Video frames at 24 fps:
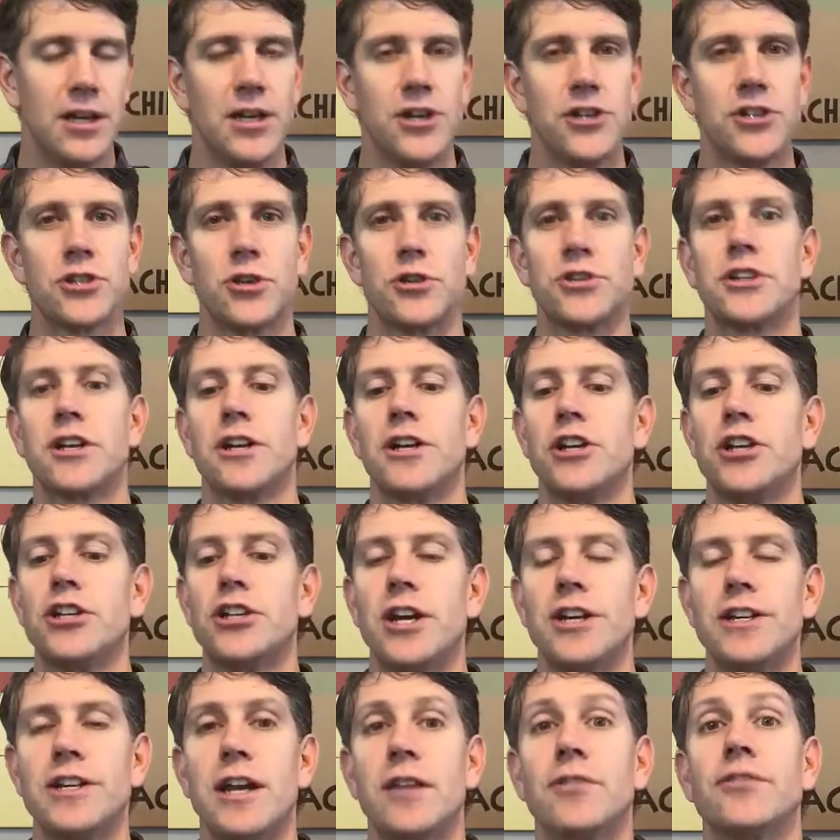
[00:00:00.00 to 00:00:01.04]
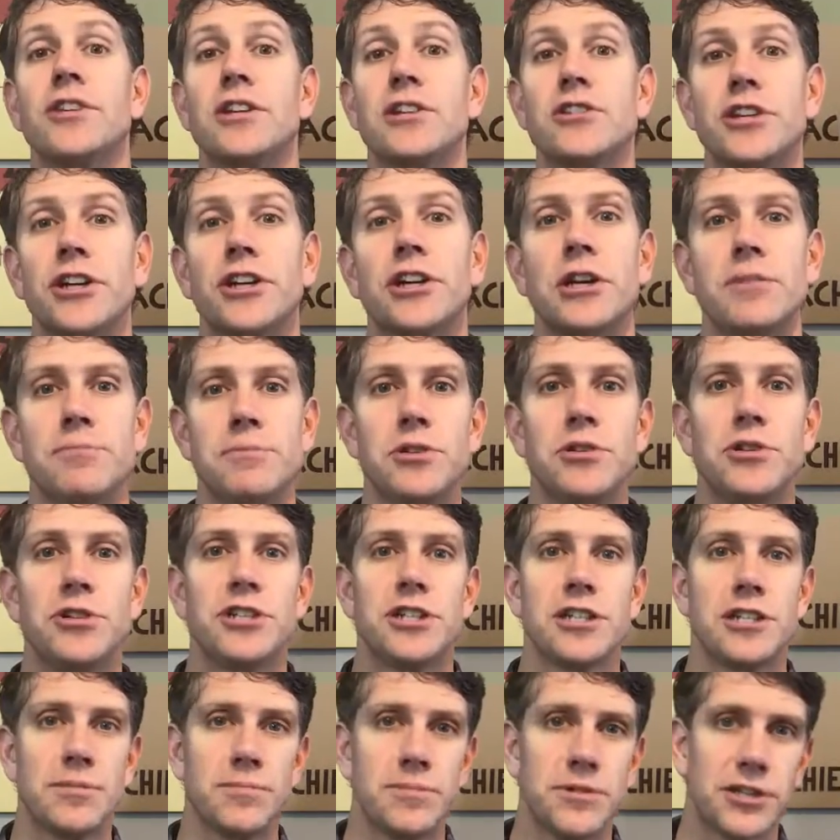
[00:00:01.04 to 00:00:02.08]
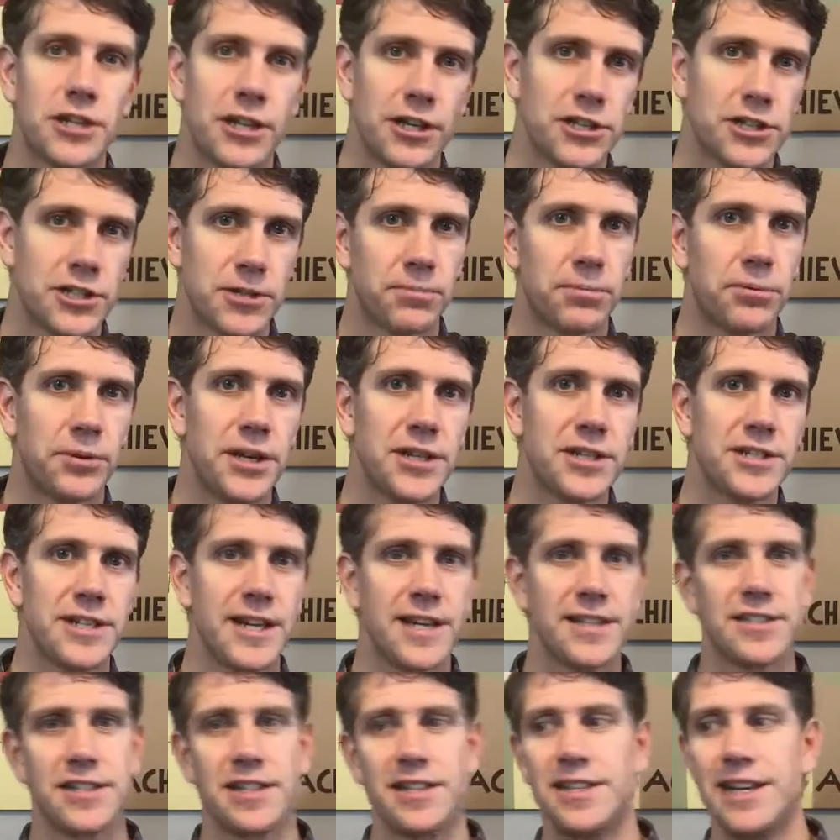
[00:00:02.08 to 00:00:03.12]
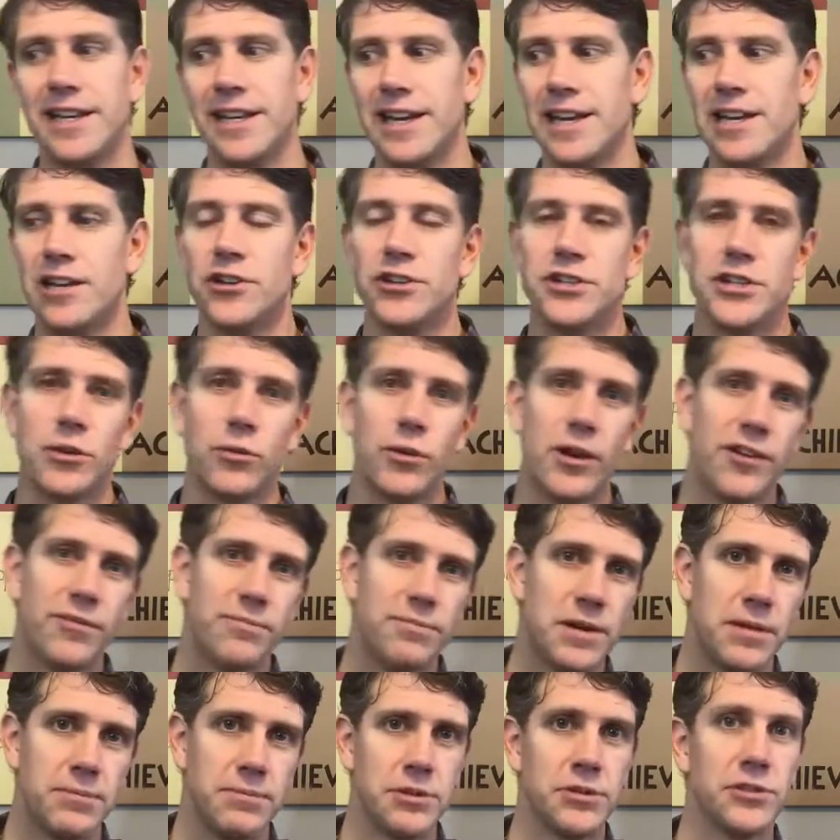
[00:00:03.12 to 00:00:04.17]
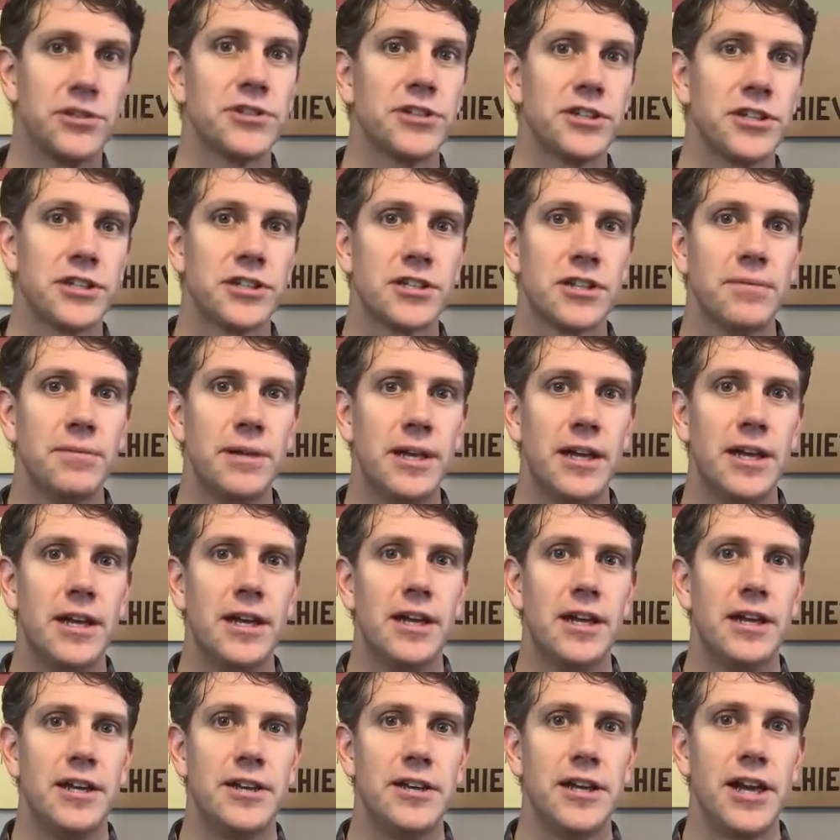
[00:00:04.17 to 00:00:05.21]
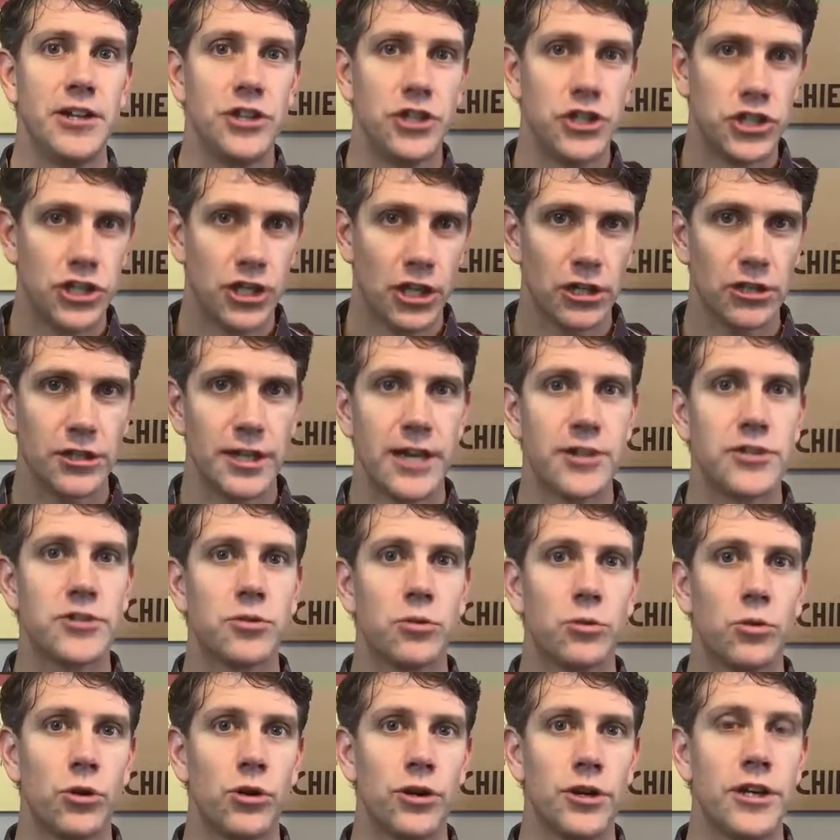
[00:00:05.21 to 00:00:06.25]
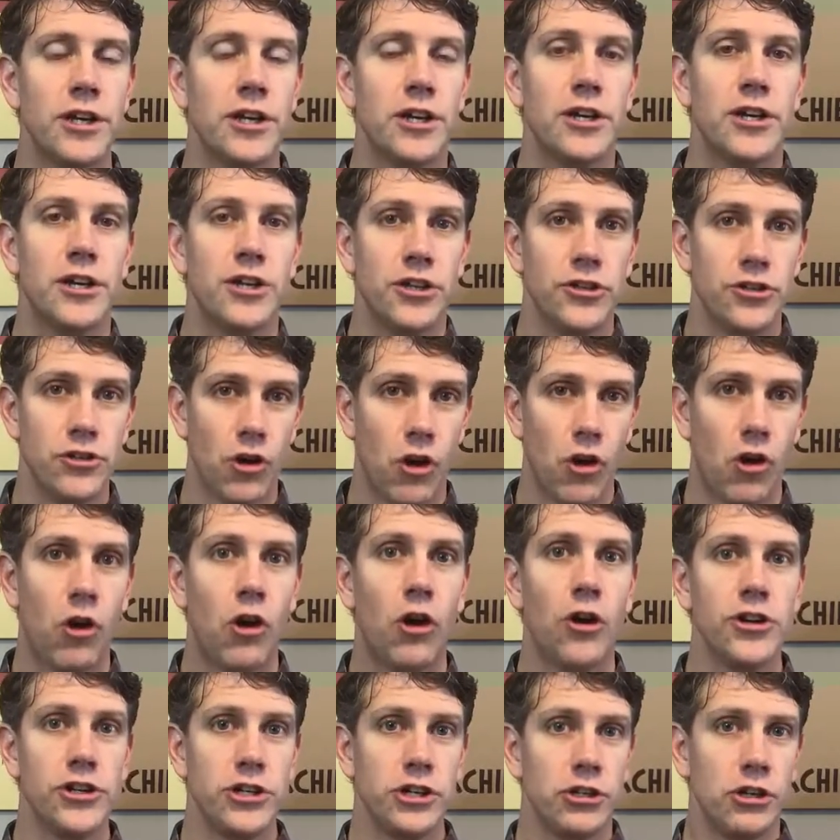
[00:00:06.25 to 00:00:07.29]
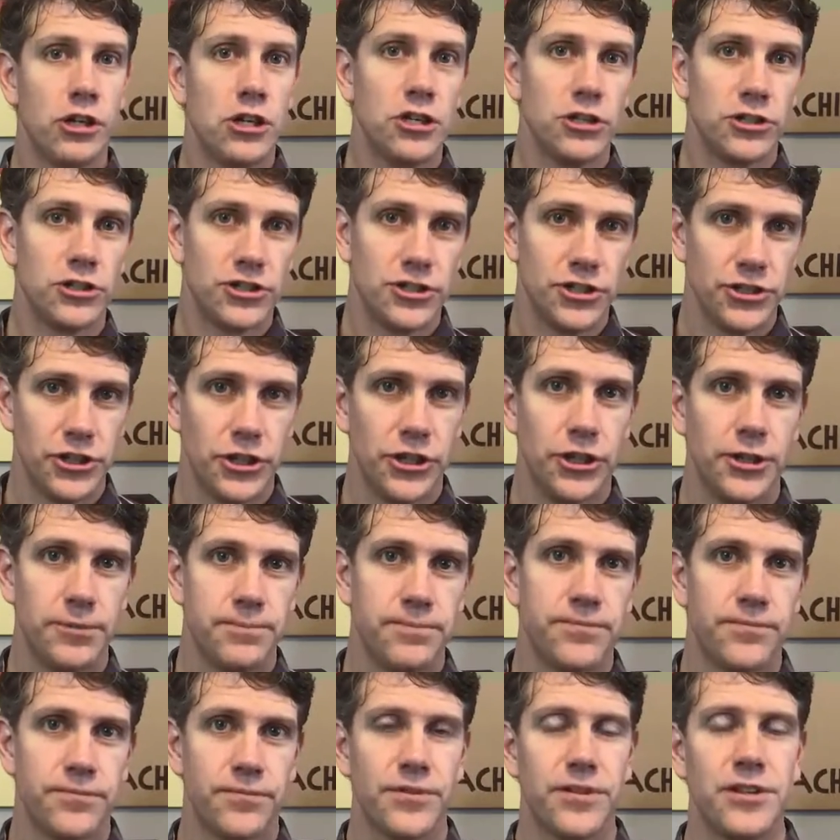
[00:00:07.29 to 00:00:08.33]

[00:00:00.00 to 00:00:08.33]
So it's going to shut down things like your immune system. It's going to suppress that. It's going to take energy away from your immune system and shuttle that toward your heart, your lungs, and your